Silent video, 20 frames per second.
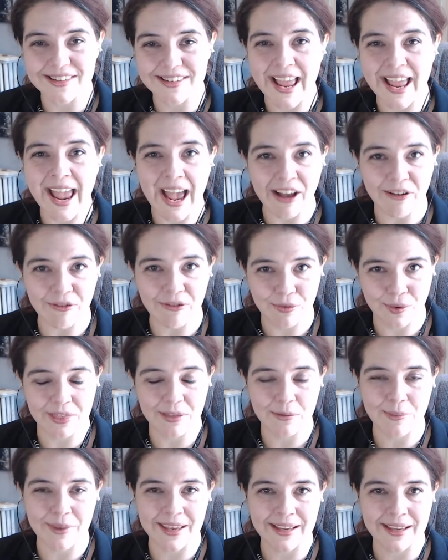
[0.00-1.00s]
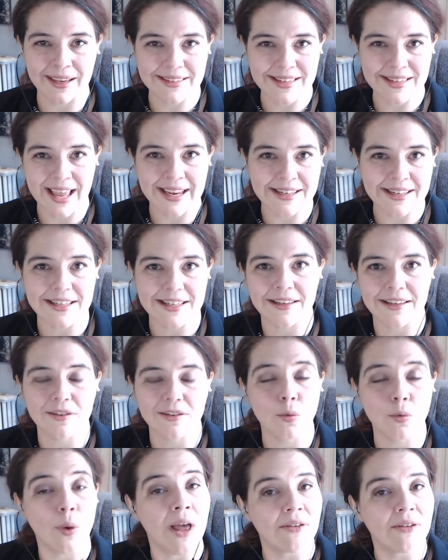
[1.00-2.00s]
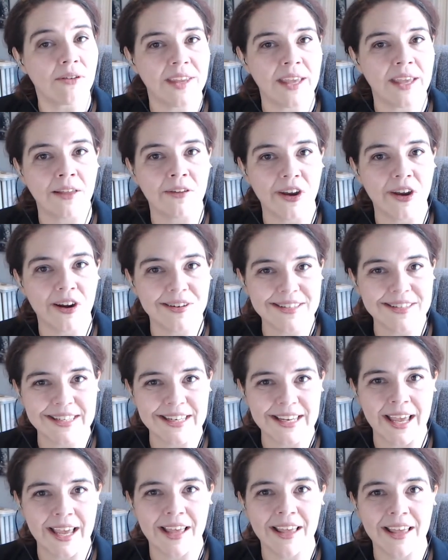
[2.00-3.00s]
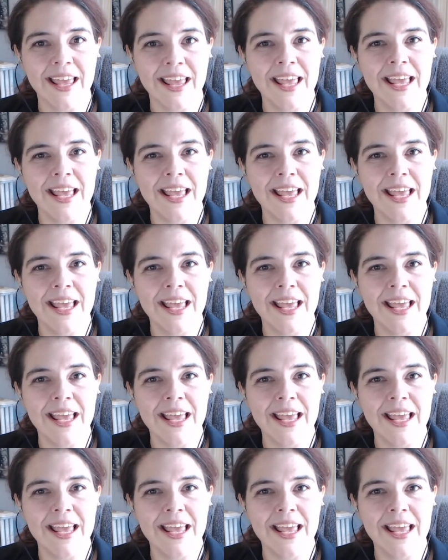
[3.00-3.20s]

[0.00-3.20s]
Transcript: I have with me scientist Rafael Garcia.